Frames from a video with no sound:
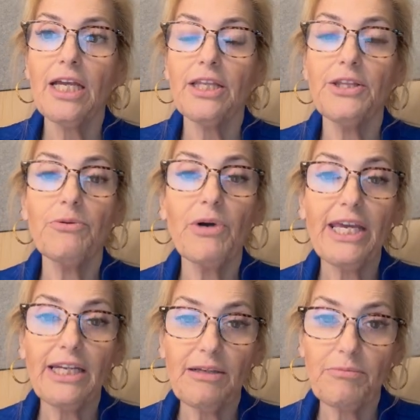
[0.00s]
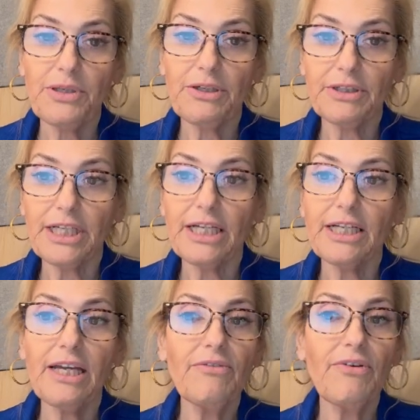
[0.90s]
The waiting
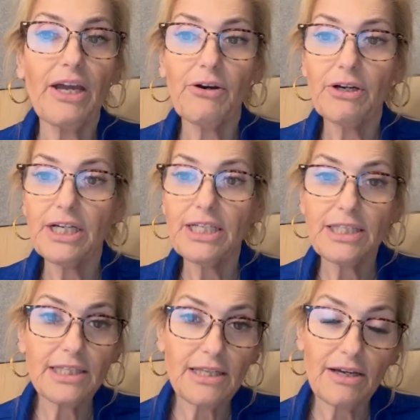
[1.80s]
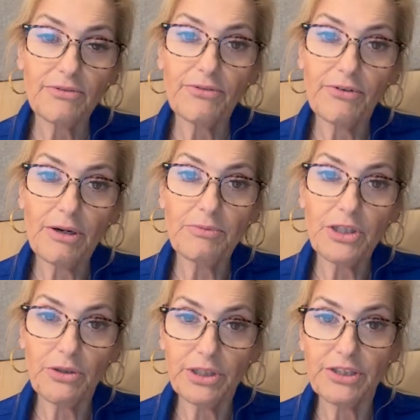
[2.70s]
period, it varies from
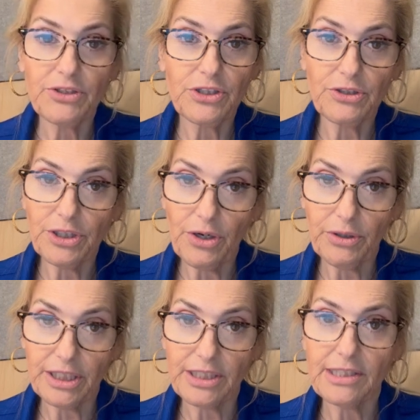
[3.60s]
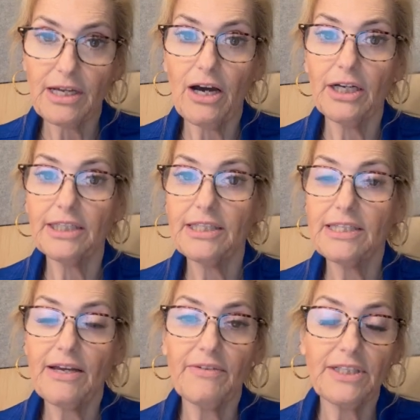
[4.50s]
notice to notice. On a
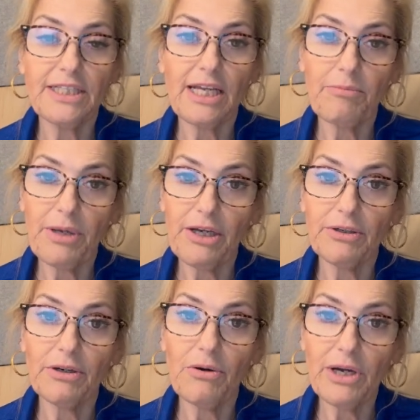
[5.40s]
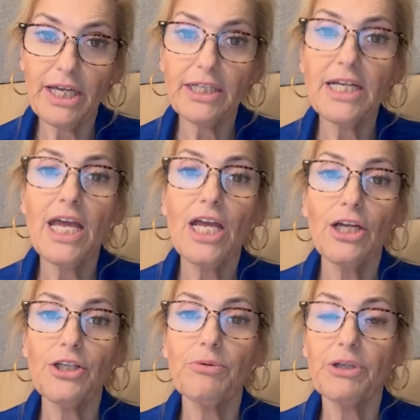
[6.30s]
seven day pay or quit,
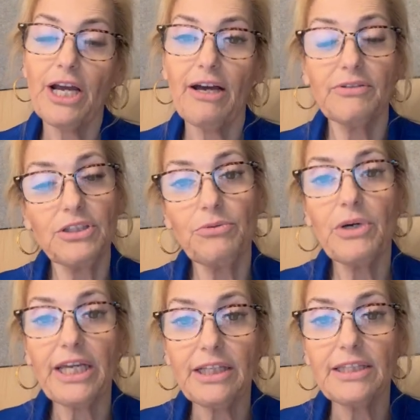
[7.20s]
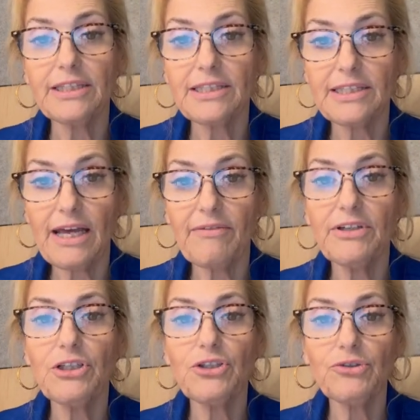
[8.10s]
you would have to wait the
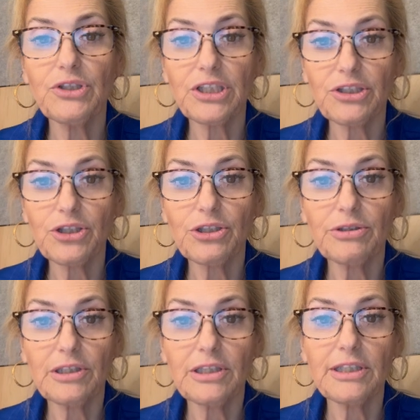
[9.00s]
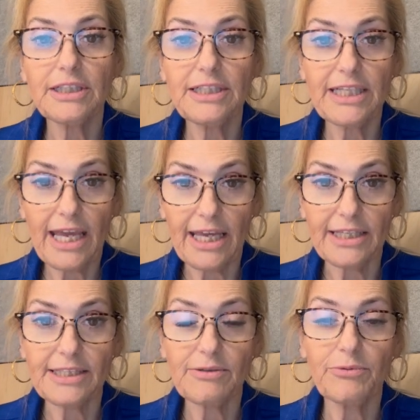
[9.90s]
seven judicial
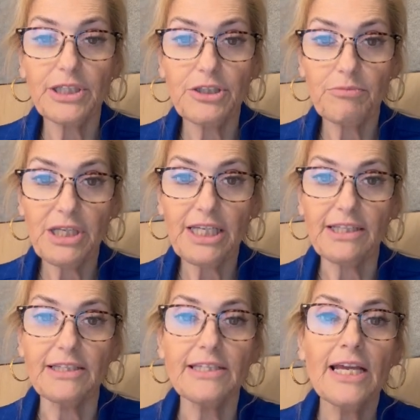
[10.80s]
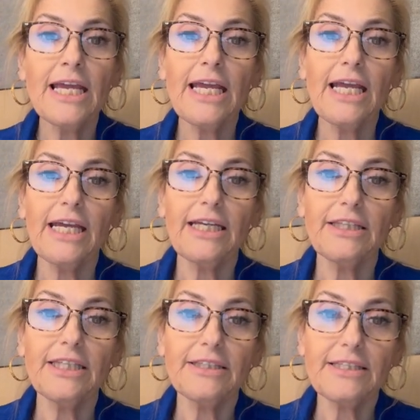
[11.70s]
days, which means
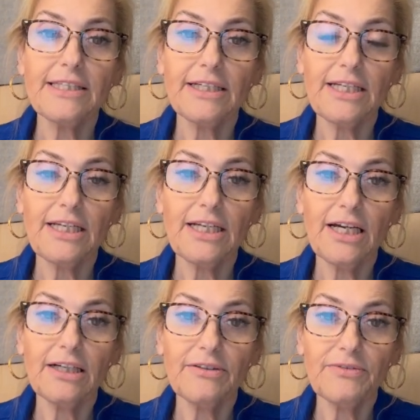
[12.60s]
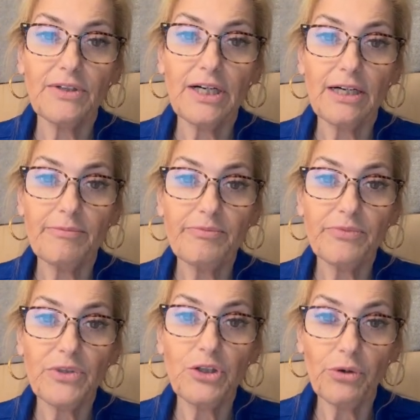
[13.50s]
in the city of um,
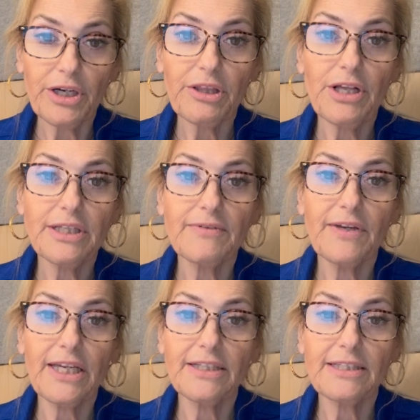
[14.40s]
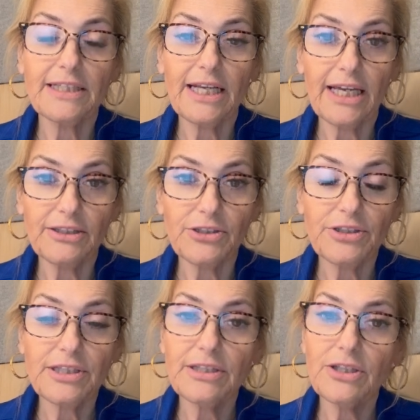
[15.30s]
North Las Vegas and
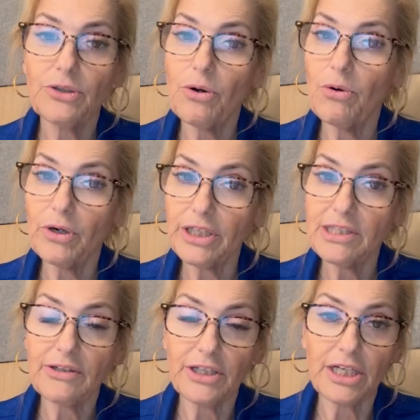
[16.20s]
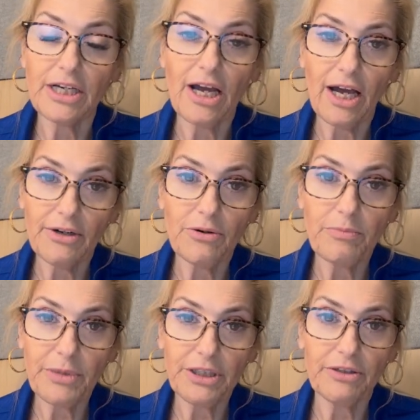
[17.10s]
Henderson, the courts are not
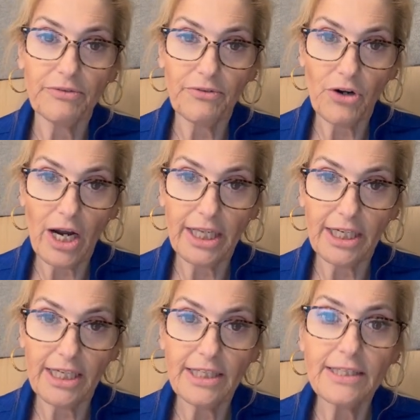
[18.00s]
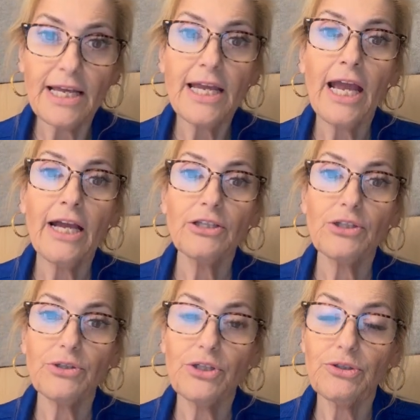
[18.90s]
open on Fridays,
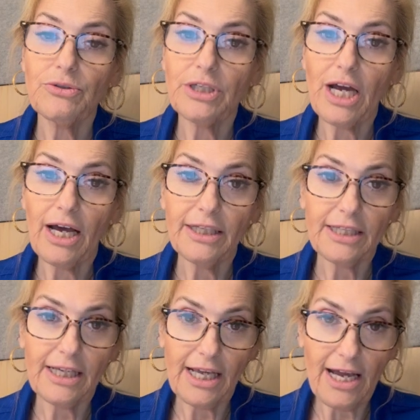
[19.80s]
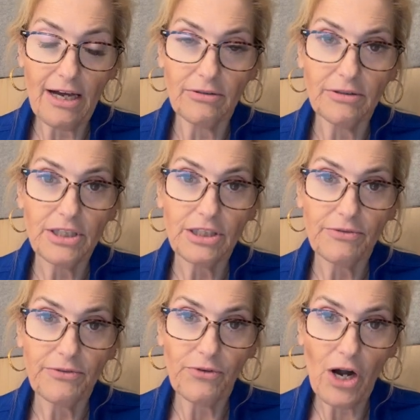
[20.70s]
so you do not count
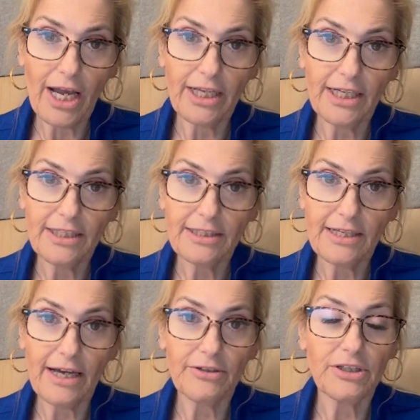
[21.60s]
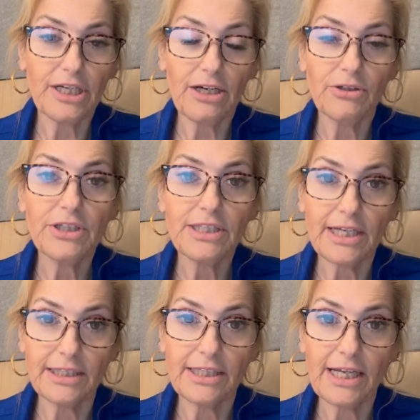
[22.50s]
Friday, Saturday, or
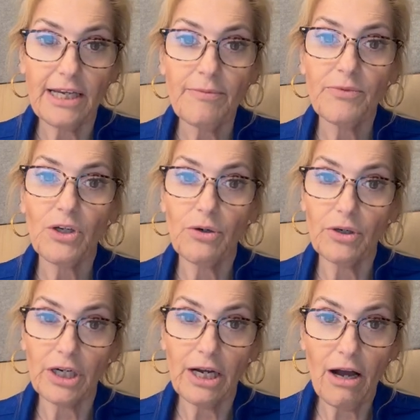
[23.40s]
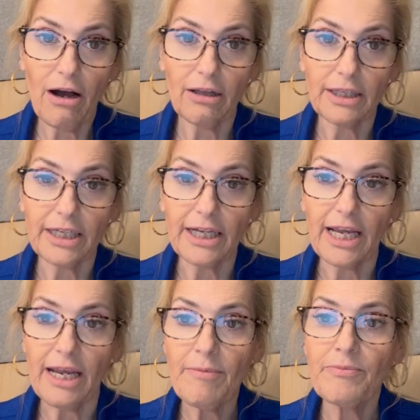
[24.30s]
Sunday, or a holiday.